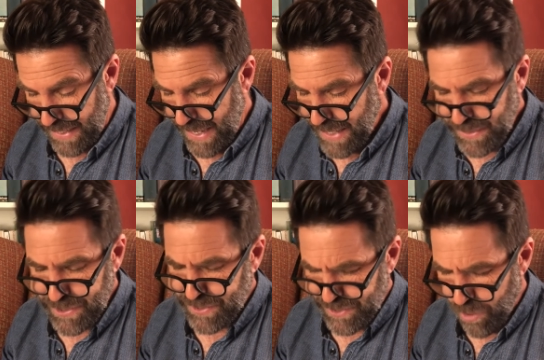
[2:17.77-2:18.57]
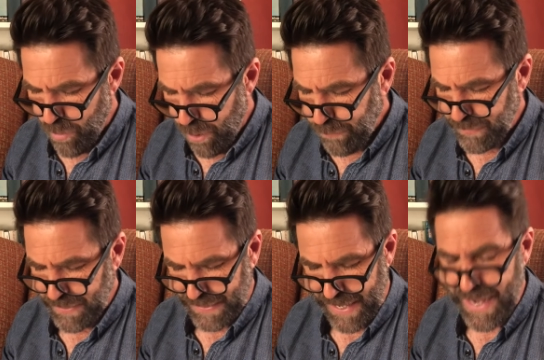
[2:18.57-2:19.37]
as is so often
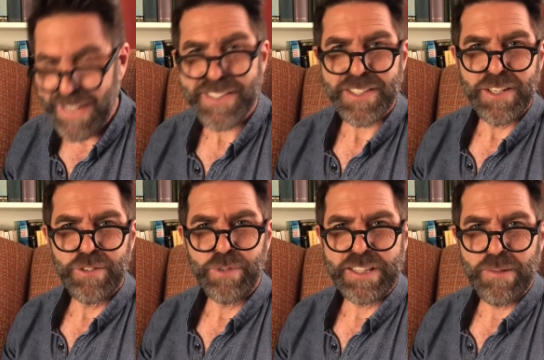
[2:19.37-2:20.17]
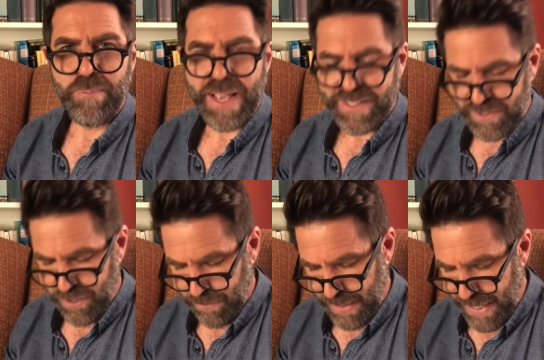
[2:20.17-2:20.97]
the case with the best
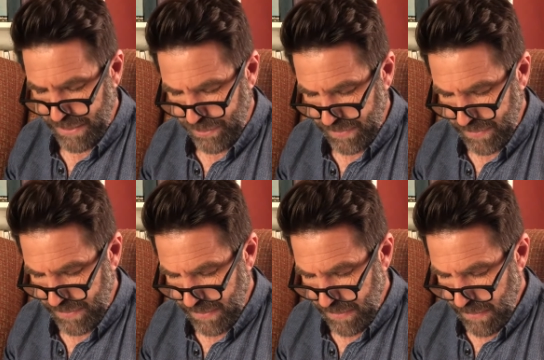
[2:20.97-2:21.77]
combinations.